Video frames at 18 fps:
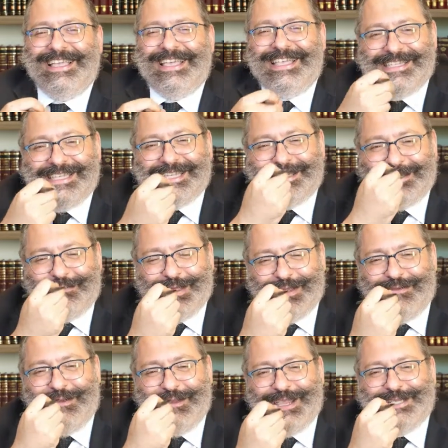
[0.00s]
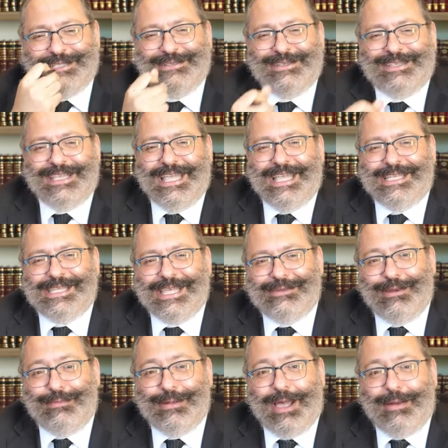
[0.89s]
he says something very interesting. He
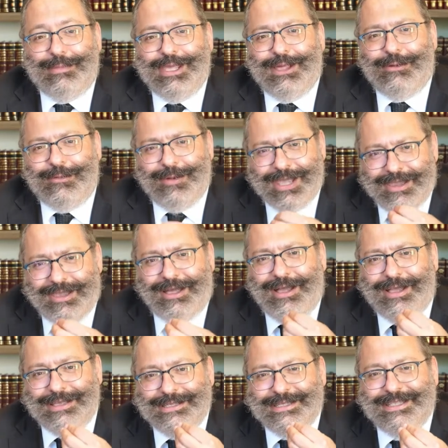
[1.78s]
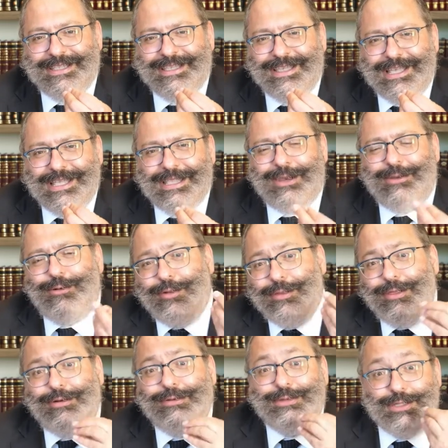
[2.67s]
says Rabbi Gamliel realized that
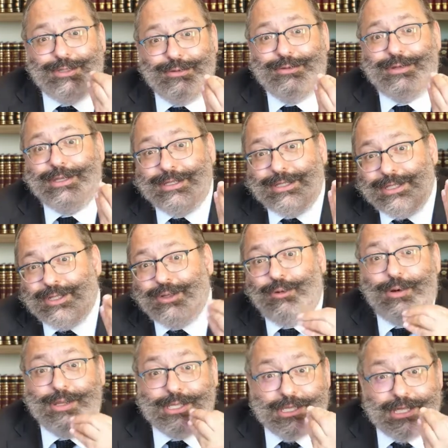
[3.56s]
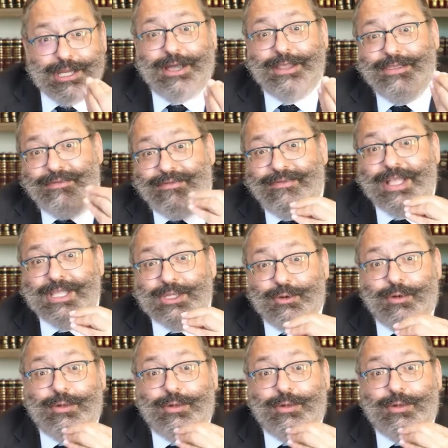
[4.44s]
all those students who were sitting on the fence,